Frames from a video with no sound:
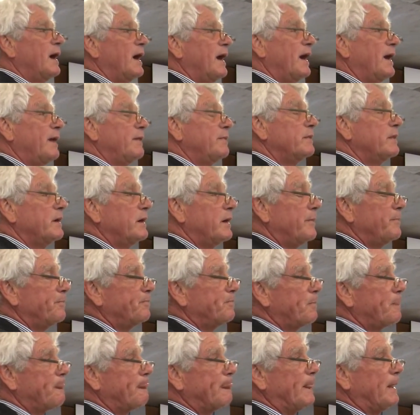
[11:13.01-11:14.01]
And uh,
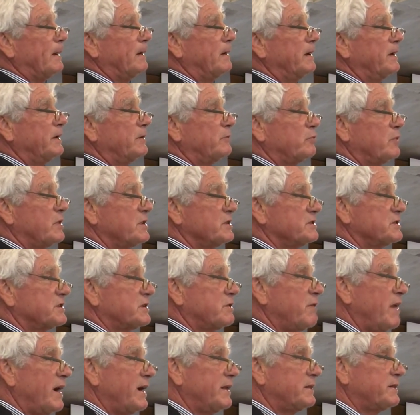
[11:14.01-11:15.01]
it was
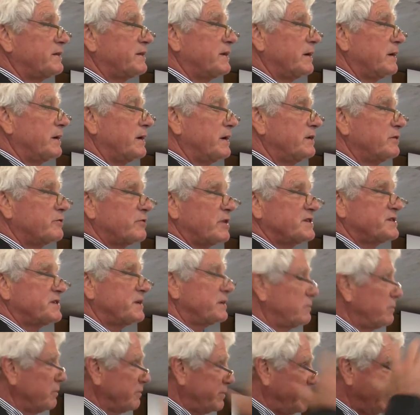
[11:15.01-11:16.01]
quite
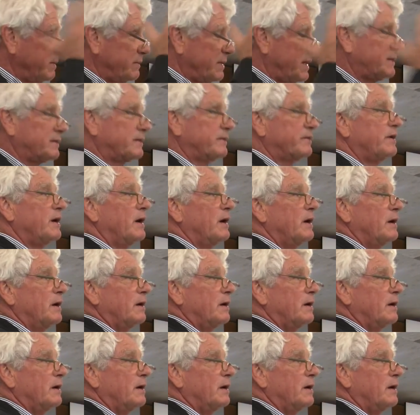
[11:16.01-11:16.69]
interesting to think that